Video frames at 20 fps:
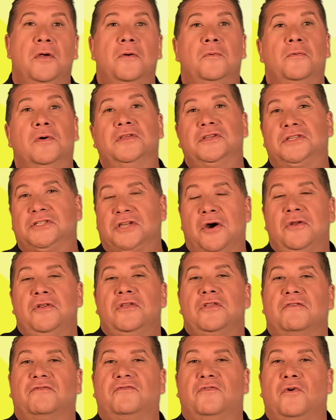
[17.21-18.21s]
Well, the tone of
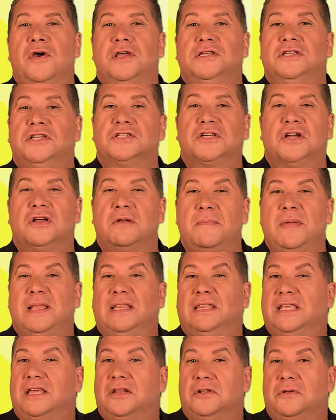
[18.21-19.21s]
their voice is going to be
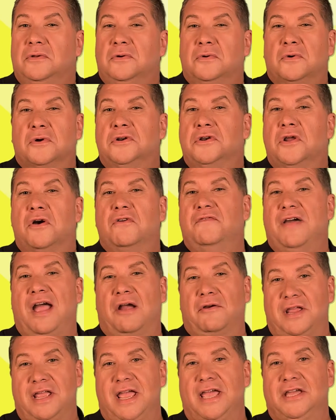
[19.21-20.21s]
little or no
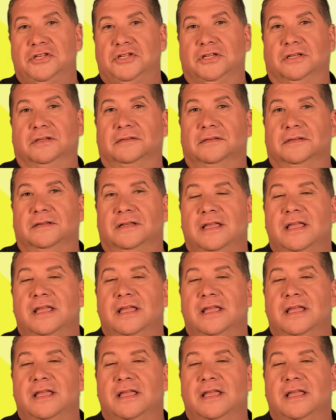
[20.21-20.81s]
variation.